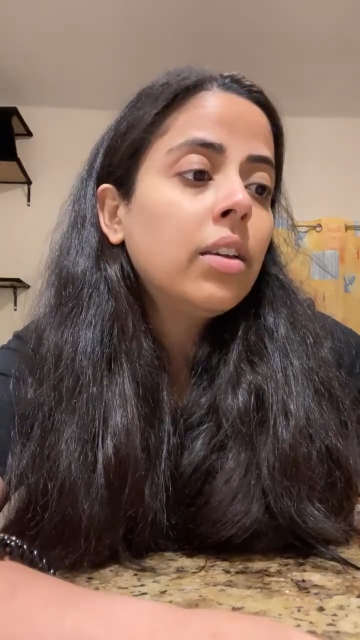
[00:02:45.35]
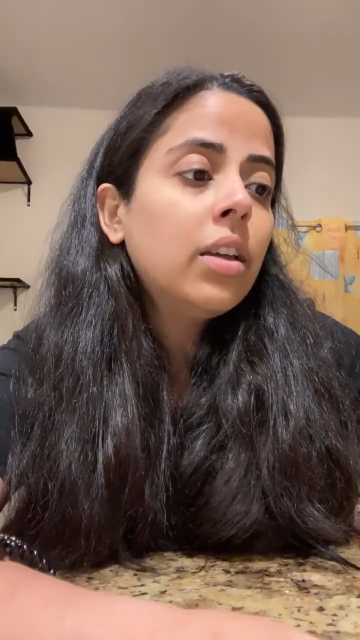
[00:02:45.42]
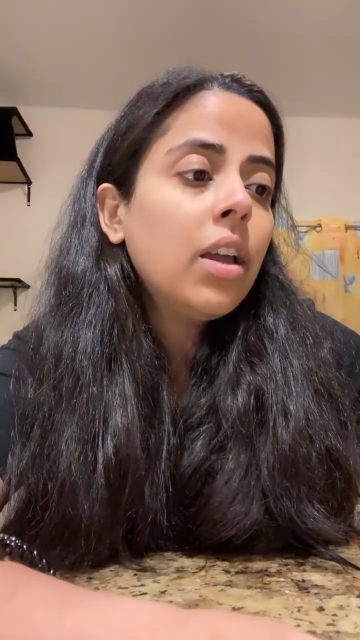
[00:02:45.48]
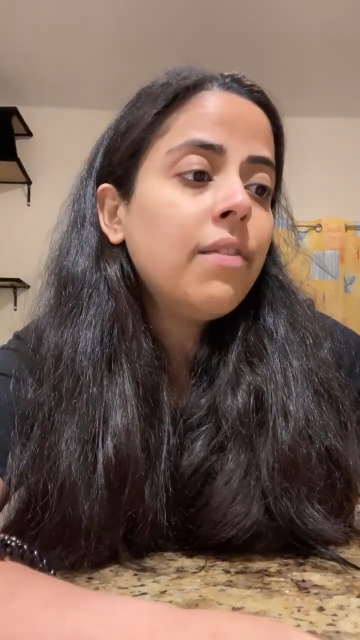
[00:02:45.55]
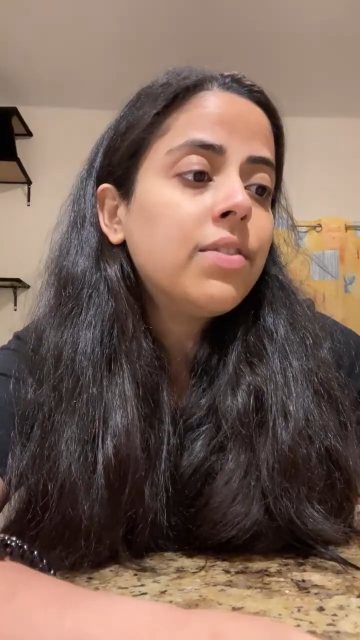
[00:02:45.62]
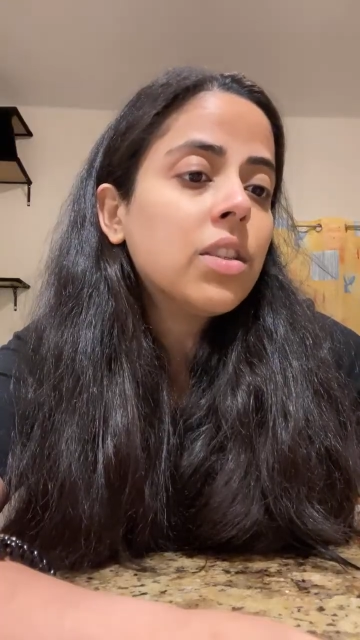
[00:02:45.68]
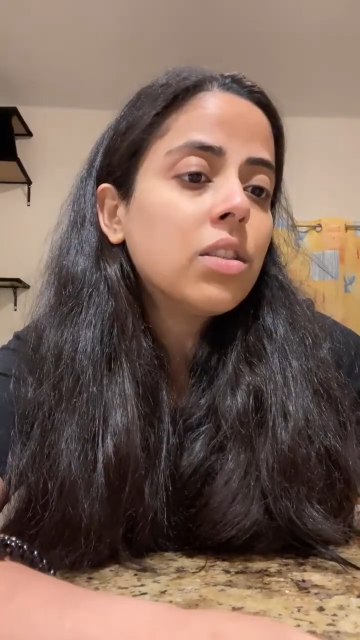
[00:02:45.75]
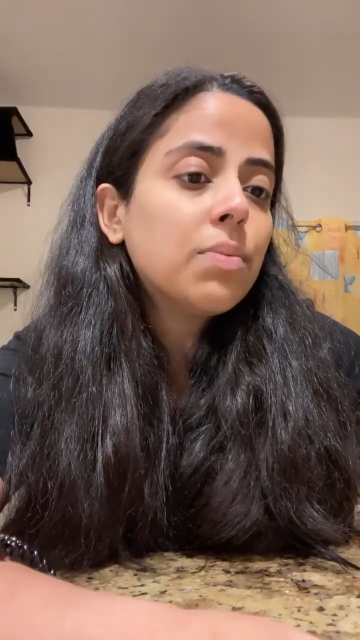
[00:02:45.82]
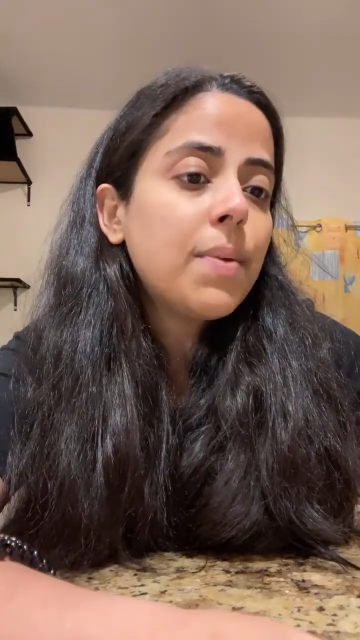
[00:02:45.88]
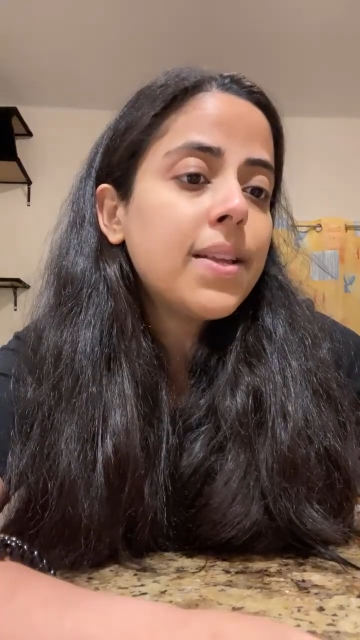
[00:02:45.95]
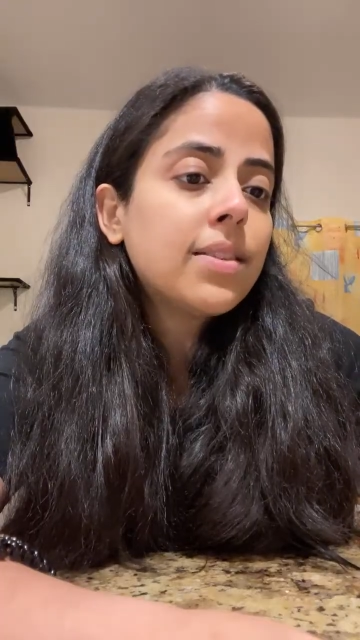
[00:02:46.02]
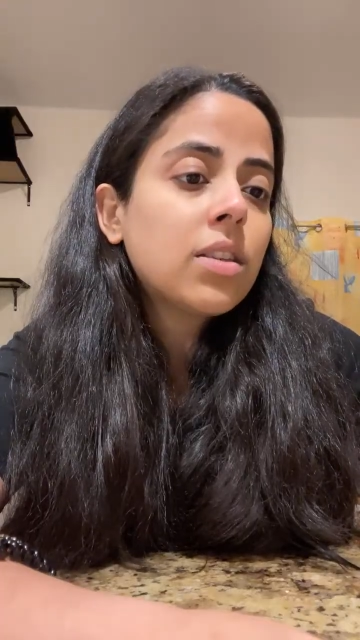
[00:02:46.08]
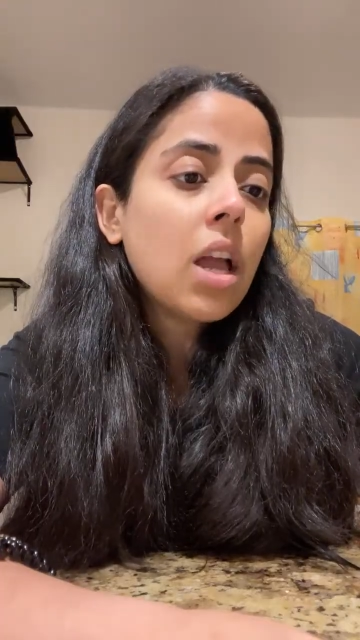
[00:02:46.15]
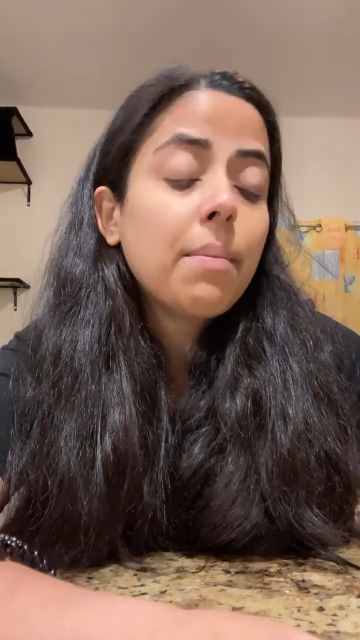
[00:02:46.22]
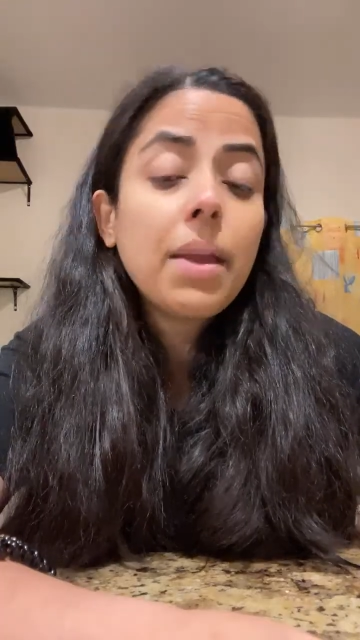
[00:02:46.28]
gives
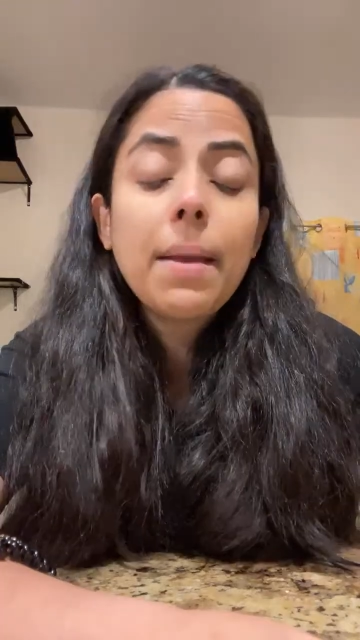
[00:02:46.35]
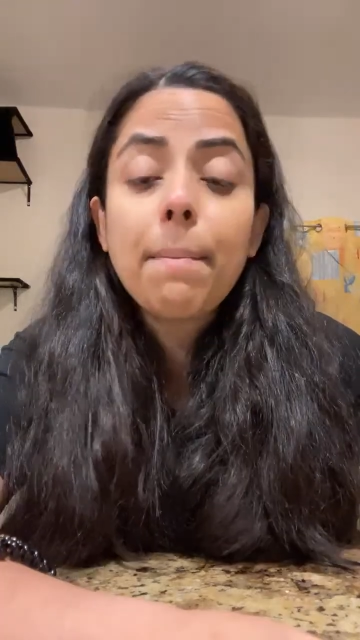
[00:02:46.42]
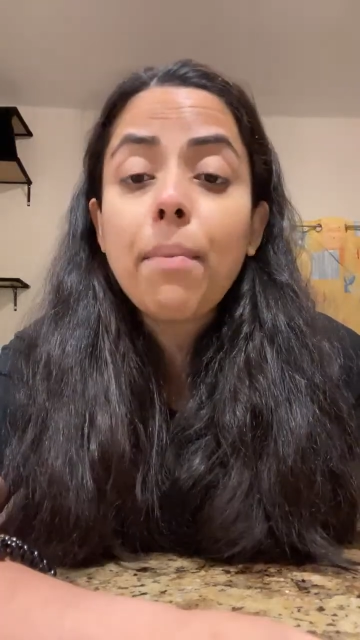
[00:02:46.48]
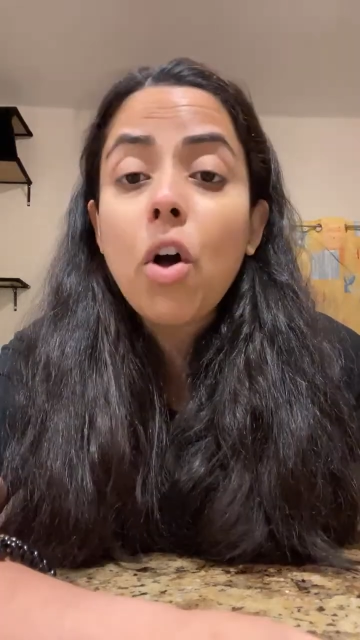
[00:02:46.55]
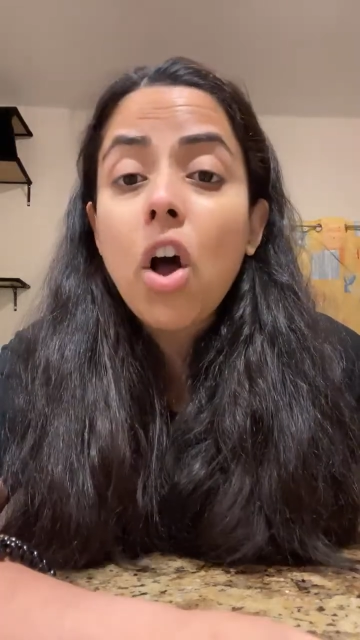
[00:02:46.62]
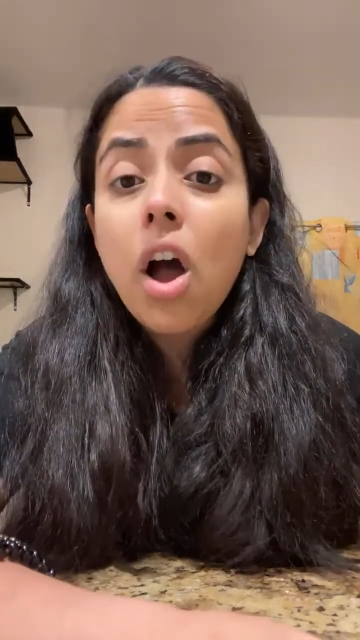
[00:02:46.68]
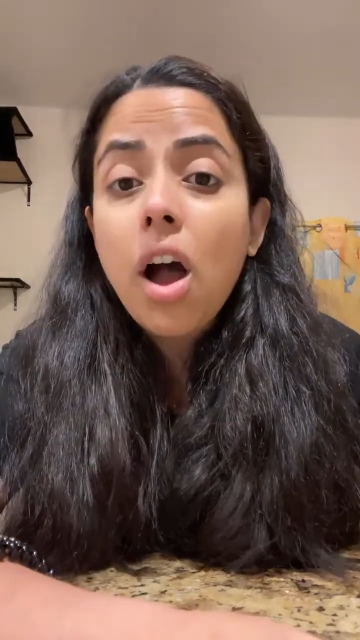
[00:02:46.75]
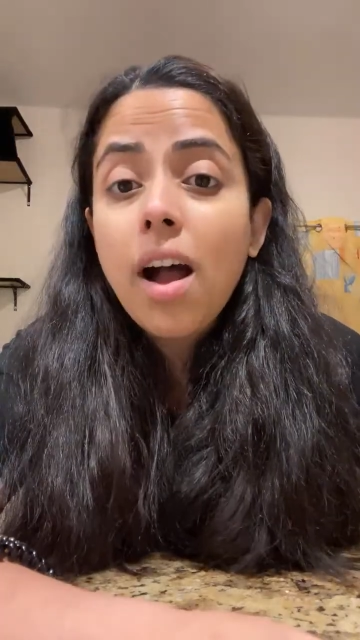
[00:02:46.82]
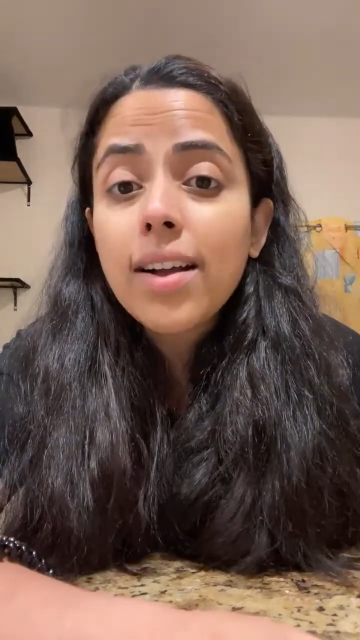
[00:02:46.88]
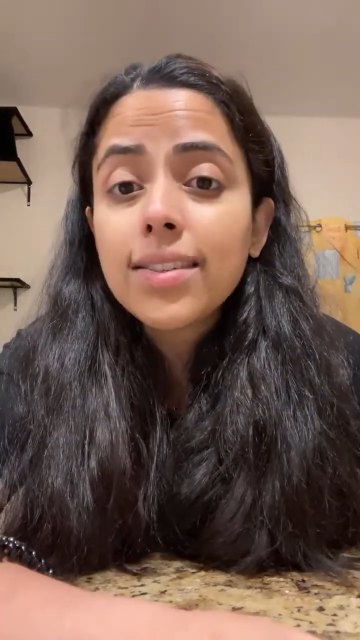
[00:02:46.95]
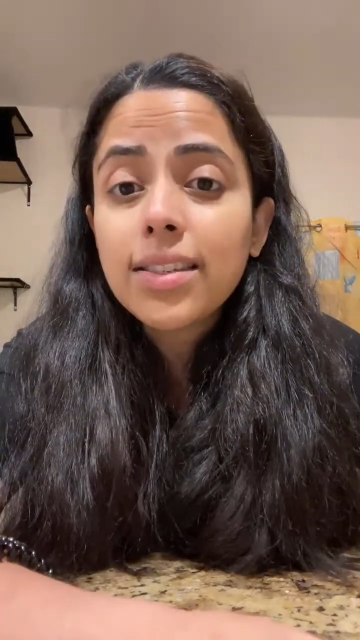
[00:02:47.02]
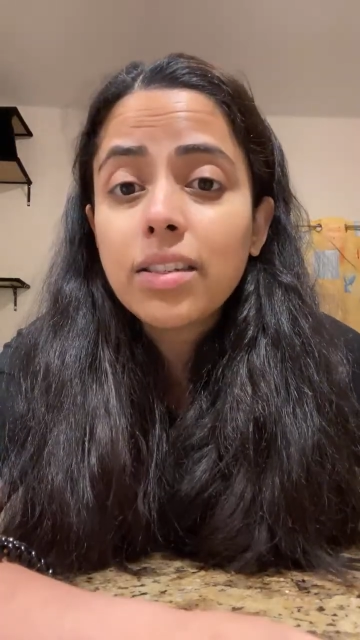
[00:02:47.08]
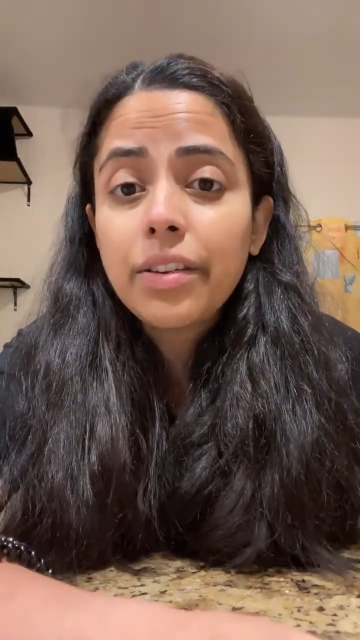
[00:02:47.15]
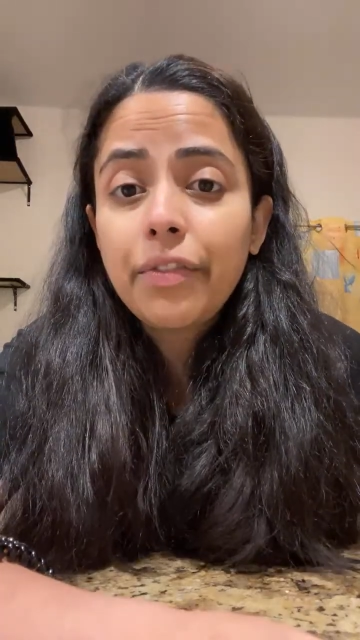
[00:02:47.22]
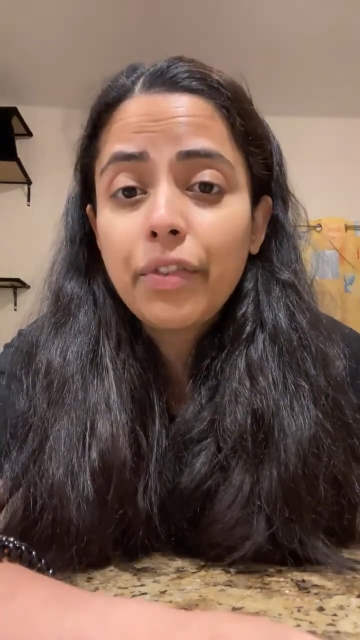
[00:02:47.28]
space-time a
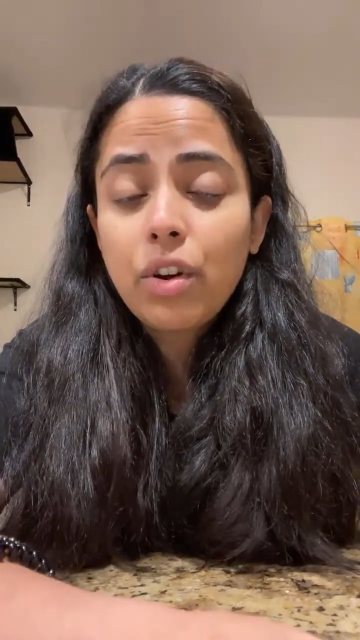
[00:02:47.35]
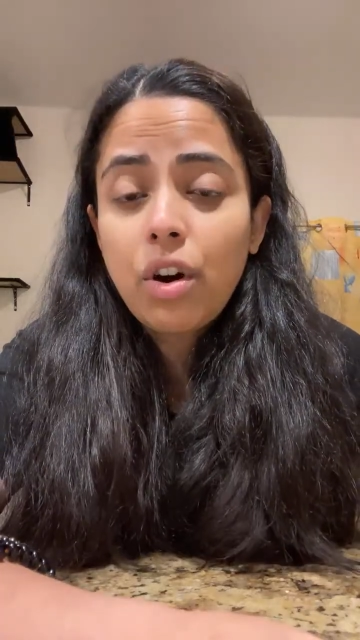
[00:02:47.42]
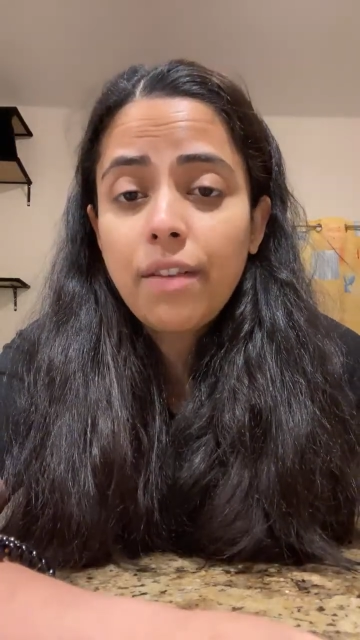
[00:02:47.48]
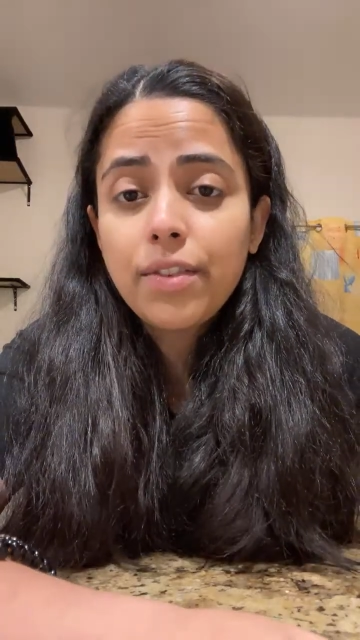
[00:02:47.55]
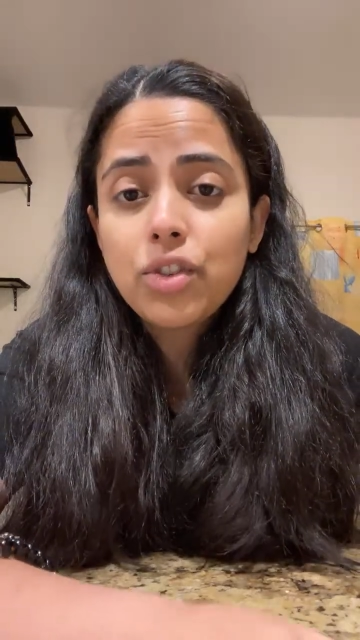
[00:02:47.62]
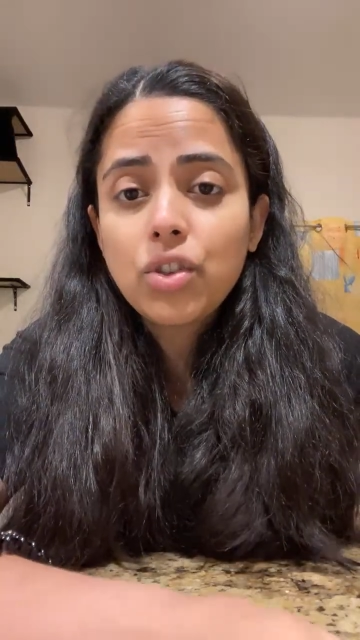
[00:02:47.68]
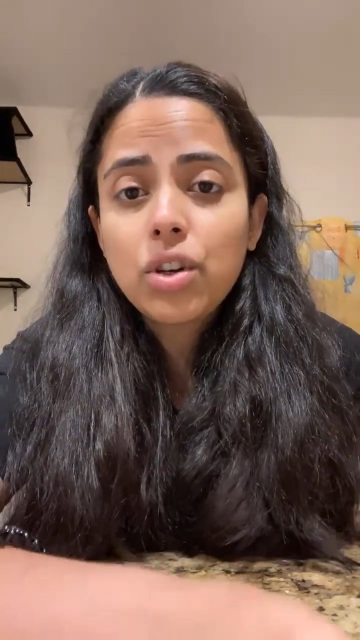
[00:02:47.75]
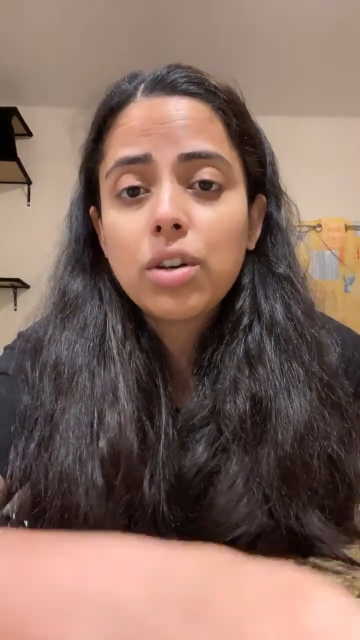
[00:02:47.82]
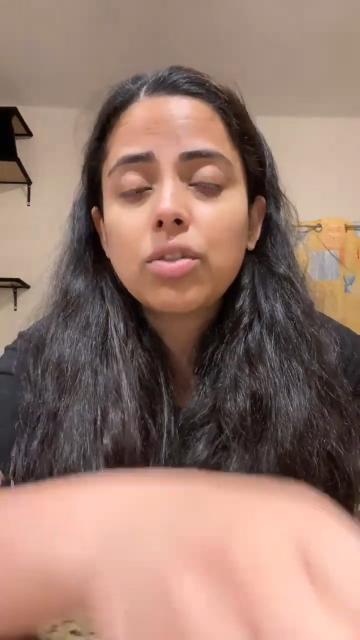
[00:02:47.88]
positive curvature.